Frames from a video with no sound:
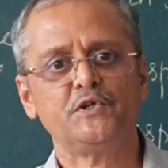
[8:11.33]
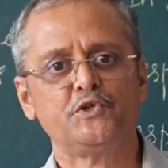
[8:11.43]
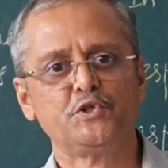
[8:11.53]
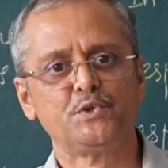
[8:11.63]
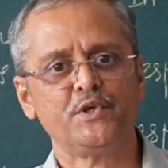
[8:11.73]

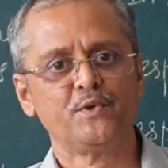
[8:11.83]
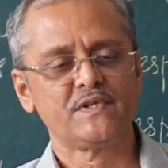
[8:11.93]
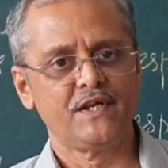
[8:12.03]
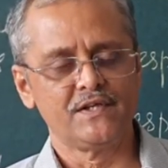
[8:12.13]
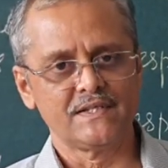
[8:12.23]
two
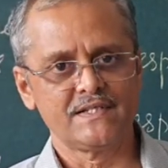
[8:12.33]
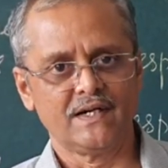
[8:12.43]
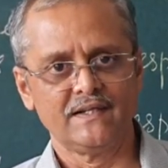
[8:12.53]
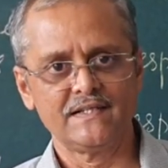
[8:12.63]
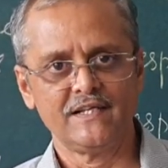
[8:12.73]
usages,
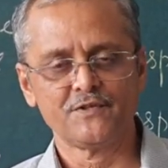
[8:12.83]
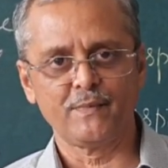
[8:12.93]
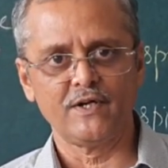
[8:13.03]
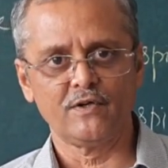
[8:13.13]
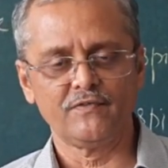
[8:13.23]
that is in
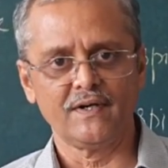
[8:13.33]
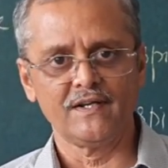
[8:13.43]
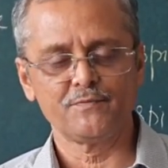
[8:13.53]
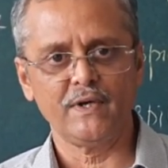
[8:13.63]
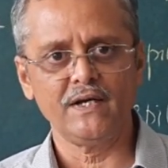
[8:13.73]
spite of and
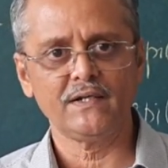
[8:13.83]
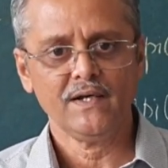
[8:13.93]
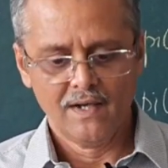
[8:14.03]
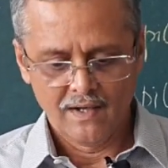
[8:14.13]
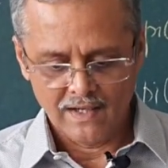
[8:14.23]
despite,
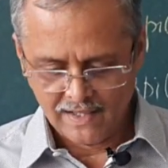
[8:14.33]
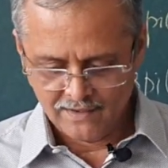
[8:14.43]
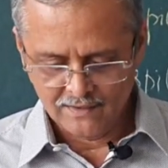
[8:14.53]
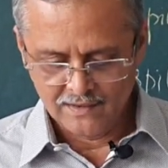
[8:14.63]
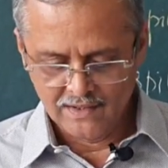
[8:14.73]

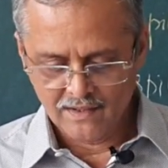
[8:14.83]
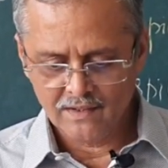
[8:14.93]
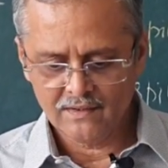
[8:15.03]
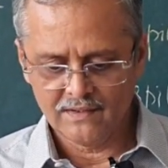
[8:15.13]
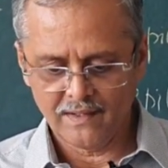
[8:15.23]
and
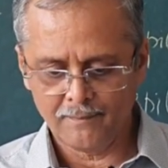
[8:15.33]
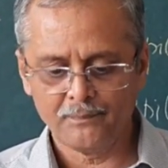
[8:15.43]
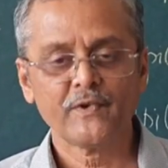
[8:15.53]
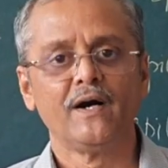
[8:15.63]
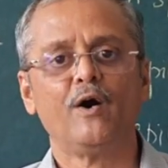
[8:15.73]
learn them
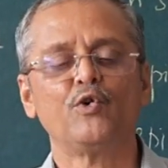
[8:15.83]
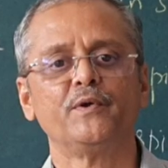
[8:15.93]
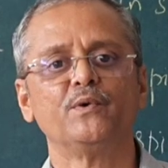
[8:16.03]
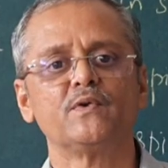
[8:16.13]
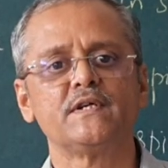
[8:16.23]
how to
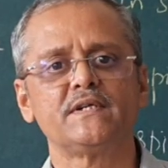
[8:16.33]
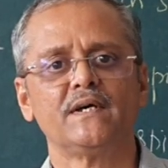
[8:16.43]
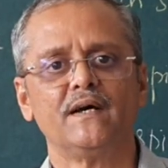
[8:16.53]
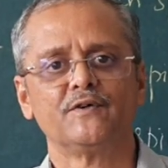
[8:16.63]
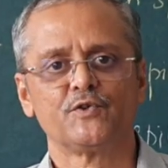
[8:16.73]
use it,
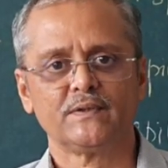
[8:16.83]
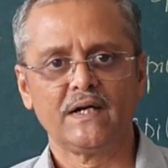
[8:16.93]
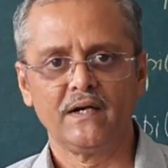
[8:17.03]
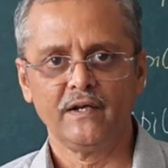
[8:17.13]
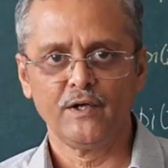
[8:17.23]
so
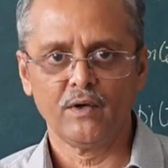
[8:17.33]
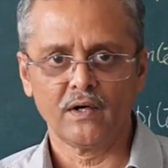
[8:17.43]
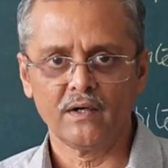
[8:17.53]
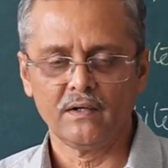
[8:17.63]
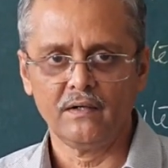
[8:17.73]
that in
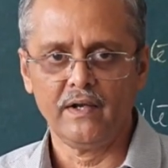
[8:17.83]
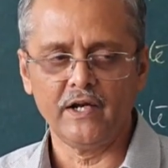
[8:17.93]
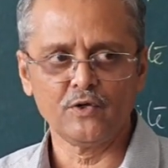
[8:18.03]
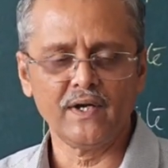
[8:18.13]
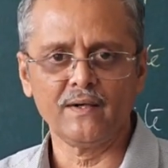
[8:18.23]
your day
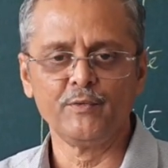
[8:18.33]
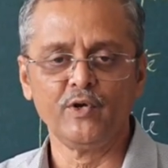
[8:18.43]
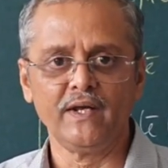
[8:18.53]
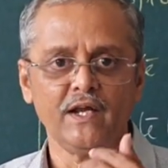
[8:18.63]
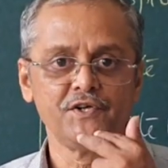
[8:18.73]
to day
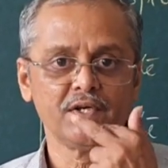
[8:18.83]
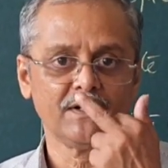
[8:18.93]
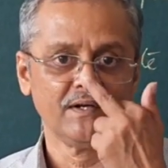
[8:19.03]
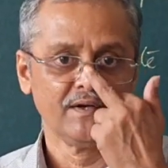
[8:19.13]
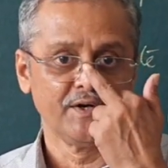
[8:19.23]
communication
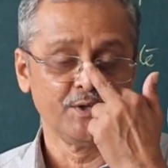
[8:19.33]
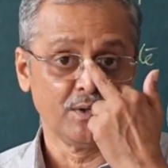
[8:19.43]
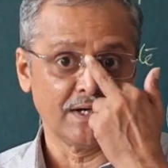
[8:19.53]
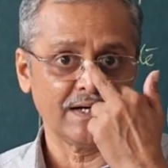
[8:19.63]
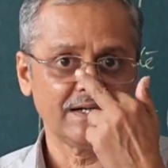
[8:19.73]
you
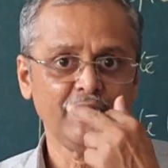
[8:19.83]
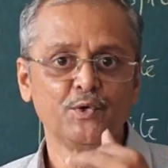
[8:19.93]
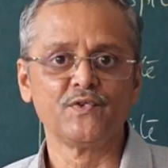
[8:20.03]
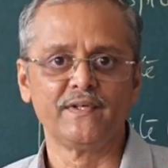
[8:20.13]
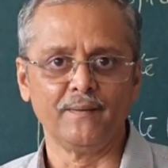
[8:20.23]
correctly
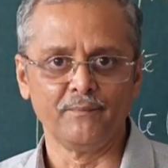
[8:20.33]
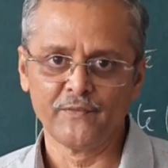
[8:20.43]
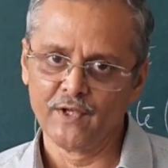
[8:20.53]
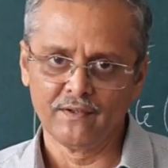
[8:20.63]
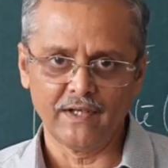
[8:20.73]
use them.
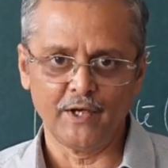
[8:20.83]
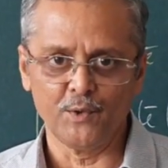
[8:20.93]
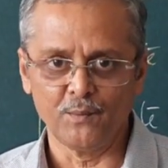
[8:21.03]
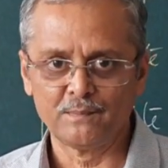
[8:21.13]
Thank you.